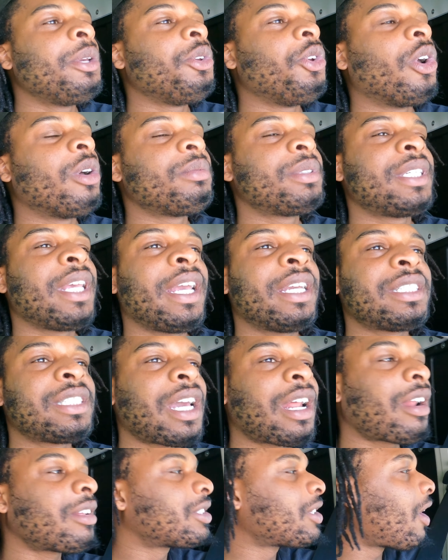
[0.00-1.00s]
You know what I'm saying?
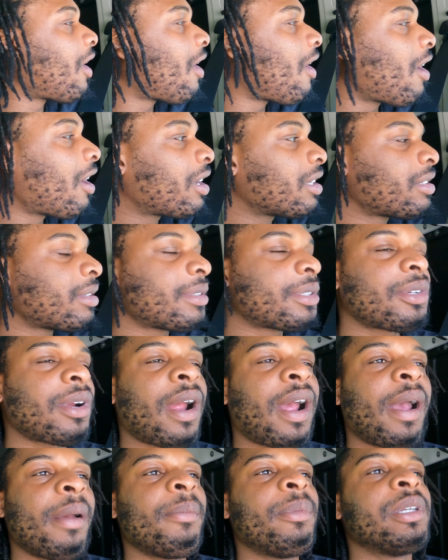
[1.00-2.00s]
Shout out to all the
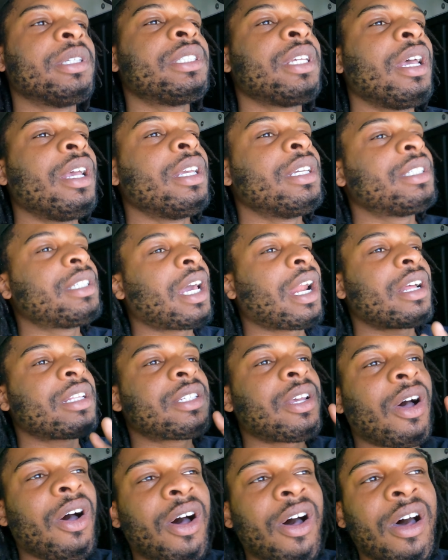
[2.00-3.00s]
subscribers. Shout out
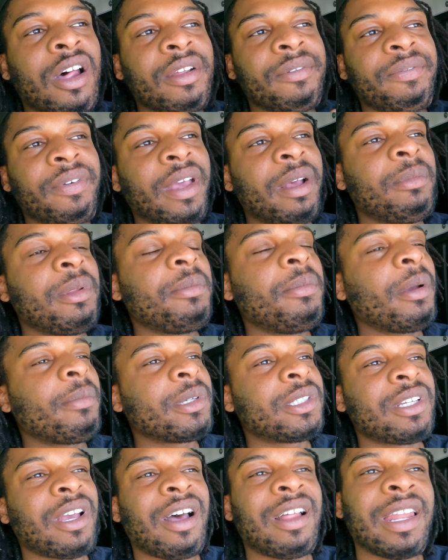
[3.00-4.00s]
to all the family
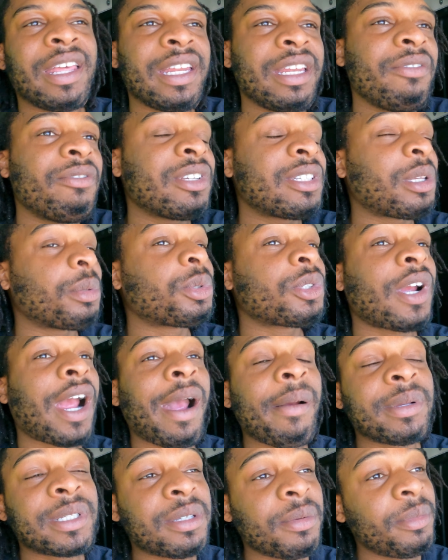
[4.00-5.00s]
members. Y'all ain't even
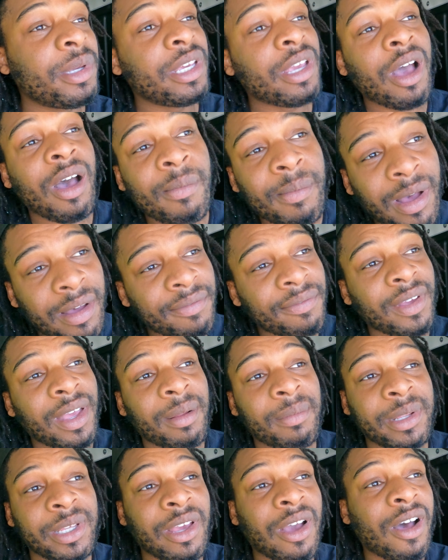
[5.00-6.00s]
subscribers to me. Y'all my
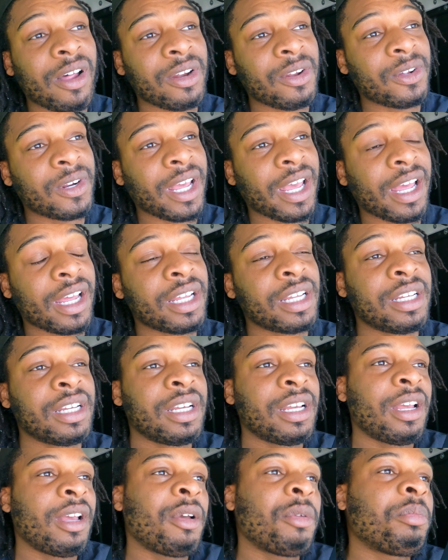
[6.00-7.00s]
family. Y'all know
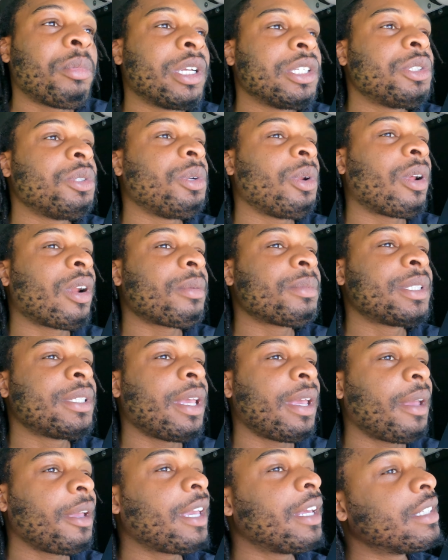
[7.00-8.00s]
that. But you know what I'm
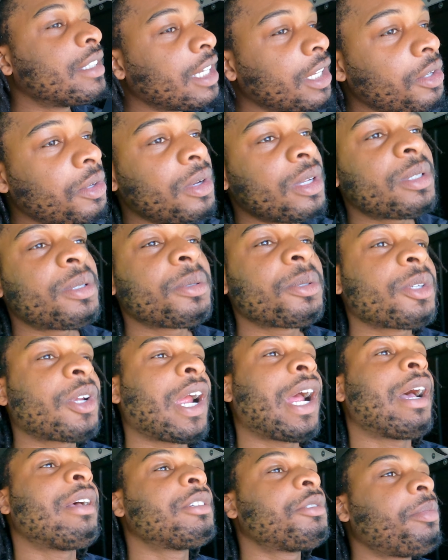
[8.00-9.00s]
saying? Continue to
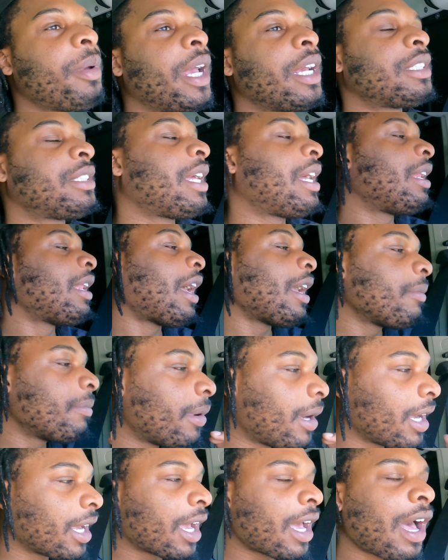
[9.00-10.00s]
subscribe, smash that like
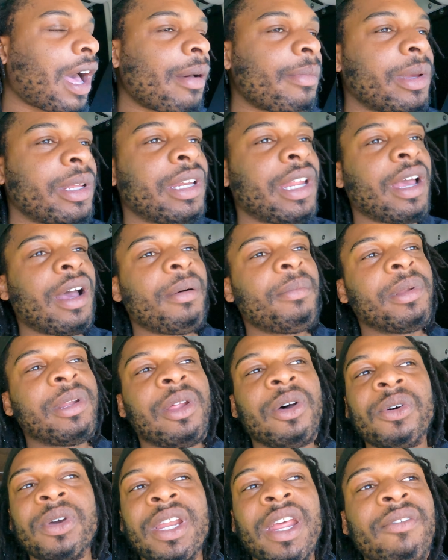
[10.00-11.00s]
button, comment down
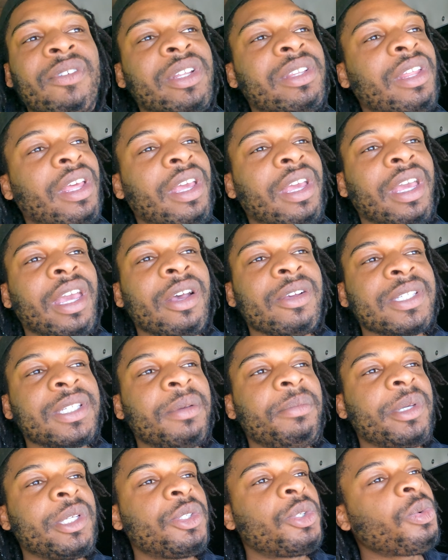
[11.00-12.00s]
below, and everything else
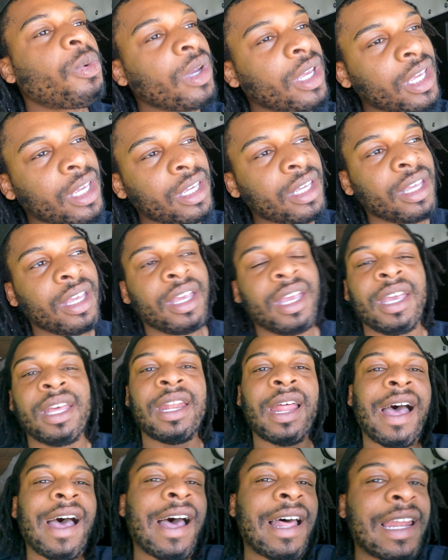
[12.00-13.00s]
in between.
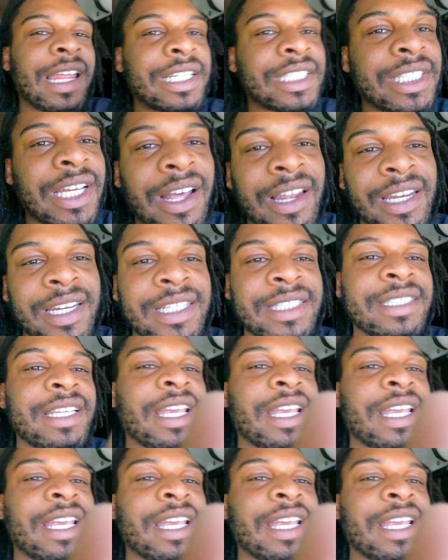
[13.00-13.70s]
And I'll holler at y'all in a